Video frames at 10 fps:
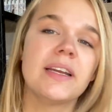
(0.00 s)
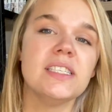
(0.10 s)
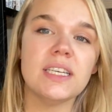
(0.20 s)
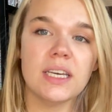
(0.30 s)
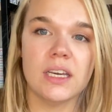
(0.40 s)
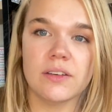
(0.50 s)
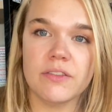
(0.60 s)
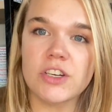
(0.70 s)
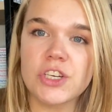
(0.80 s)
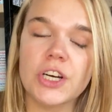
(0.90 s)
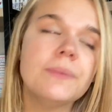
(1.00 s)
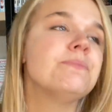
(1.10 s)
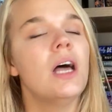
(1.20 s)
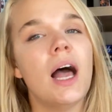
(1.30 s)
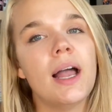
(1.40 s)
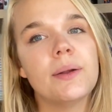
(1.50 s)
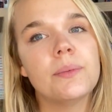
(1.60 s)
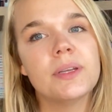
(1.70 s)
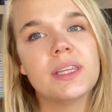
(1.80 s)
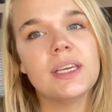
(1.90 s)
T. Kingfisher. I
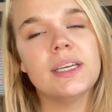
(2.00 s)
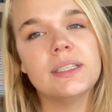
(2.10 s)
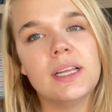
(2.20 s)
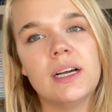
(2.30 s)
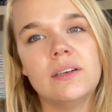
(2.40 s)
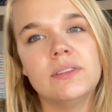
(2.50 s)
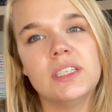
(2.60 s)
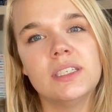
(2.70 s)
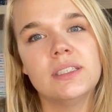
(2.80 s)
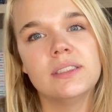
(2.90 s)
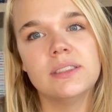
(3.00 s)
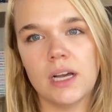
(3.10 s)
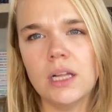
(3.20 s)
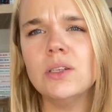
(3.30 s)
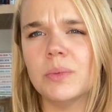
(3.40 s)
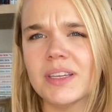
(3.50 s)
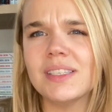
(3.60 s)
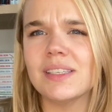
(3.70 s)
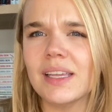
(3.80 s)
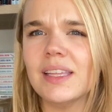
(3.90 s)
really loved The Hollow
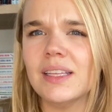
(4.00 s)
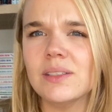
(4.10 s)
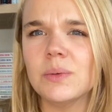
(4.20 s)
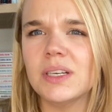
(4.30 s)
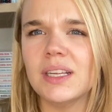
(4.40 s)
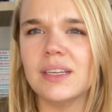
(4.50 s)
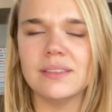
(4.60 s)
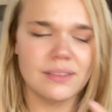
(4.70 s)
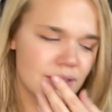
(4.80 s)
Places. I think that's what it is.